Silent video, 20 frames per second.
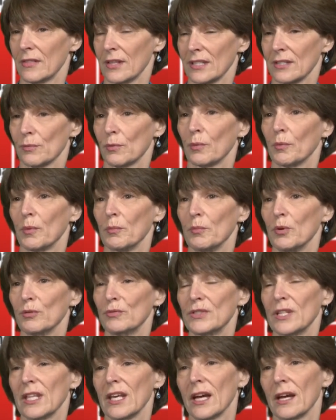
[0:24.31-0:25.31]
That's when we
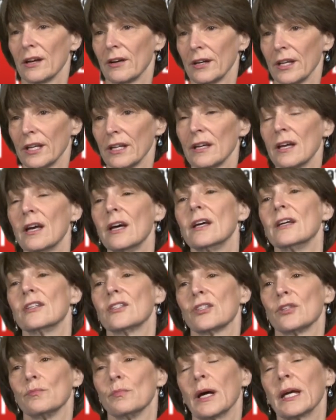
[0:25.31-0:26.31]
moved to the area.
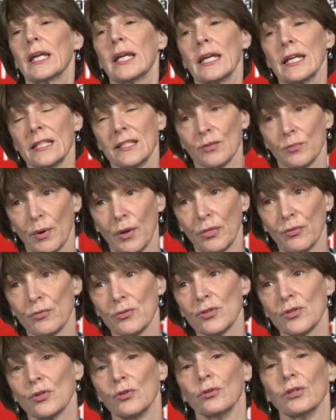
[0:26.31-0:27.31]
So my kids went
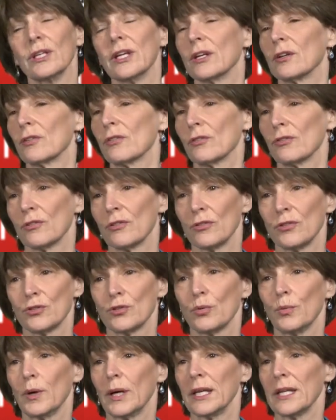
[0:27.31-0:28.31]
through school here. They're in their
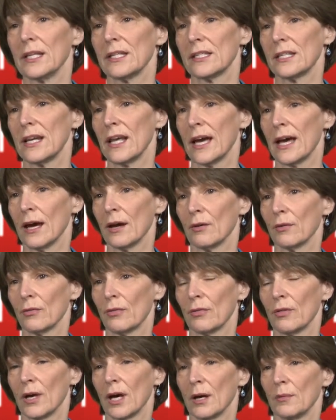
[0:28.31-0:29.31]
20s now.